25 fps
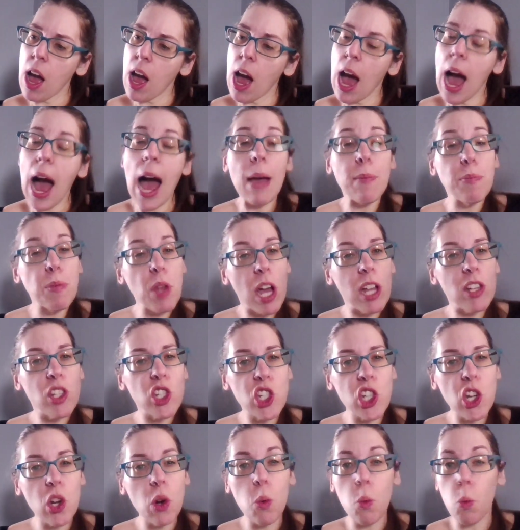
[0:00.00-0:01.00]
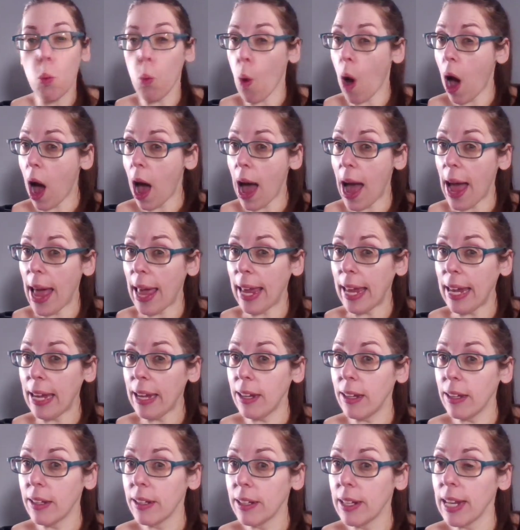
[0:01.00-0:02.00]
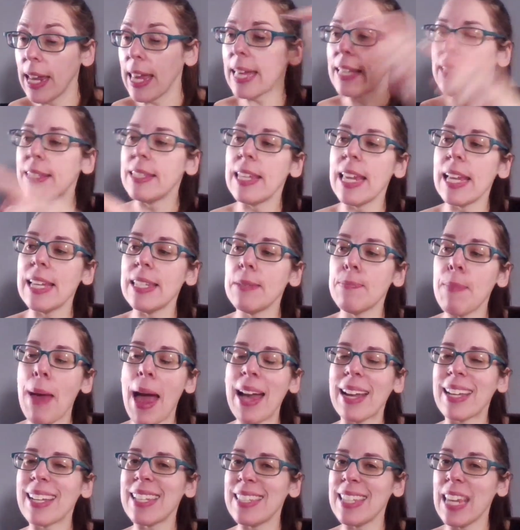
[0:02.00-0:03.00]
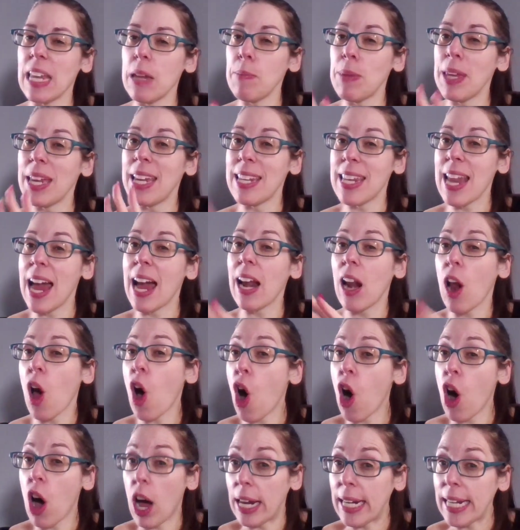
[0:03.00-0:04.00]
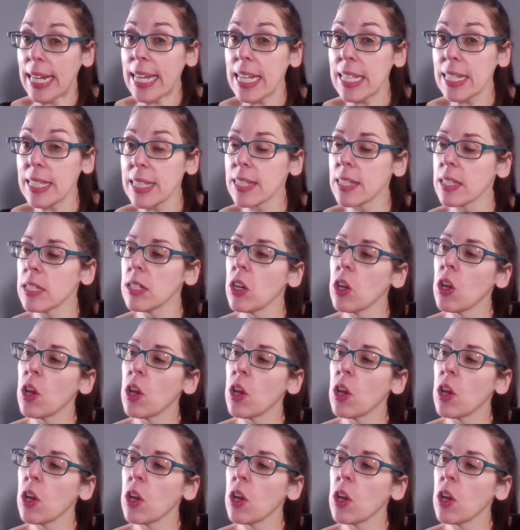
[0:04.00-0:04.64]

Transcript: I'm not sure why it says macadamia nut on it,